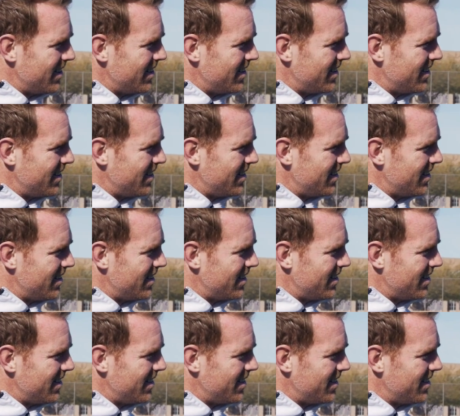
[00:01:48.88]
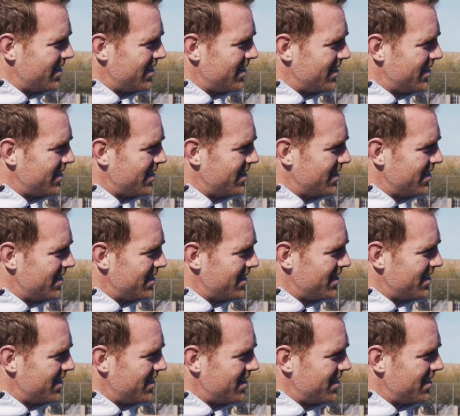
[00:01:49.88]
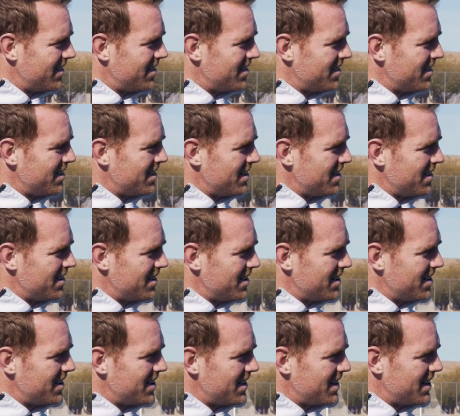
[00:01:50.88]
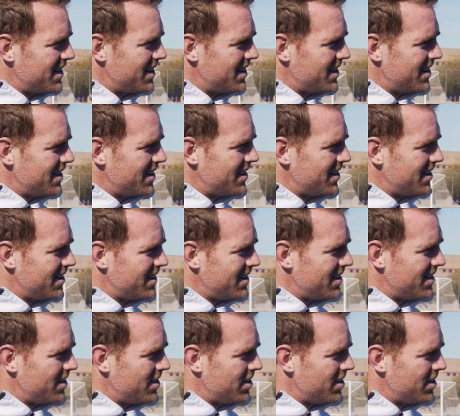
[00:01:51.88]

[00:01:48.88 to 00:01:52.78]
[no speech]